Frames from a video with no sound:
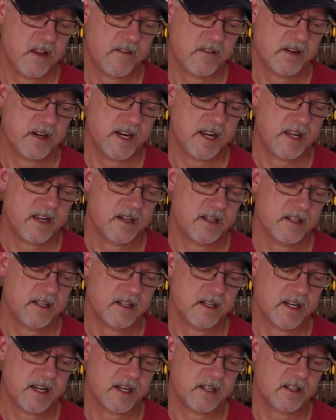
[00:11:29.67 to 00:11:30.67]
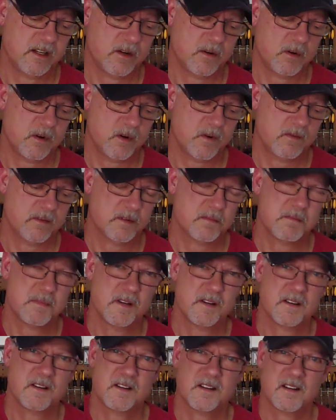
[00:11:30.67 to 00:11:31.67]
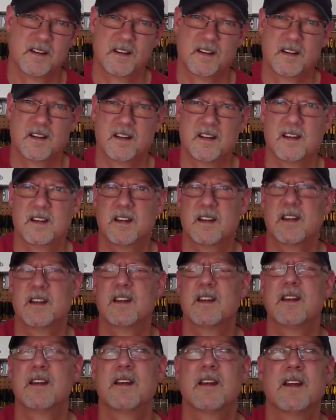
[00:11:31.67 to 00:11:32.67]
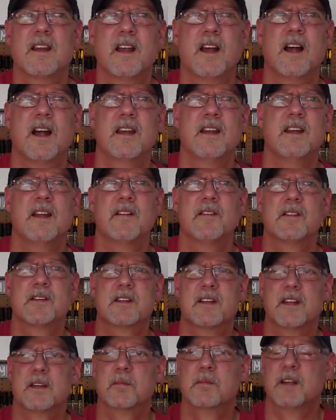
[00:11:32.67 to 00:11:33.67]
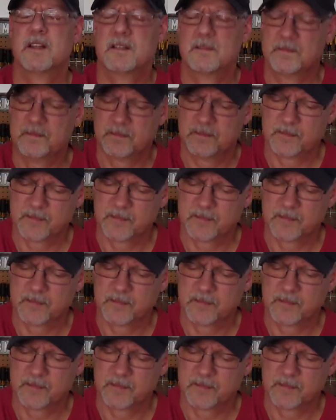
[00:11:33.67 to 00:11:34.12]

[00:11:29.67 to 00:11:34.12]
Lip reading: Every now and then I'd go over, but I'd never take my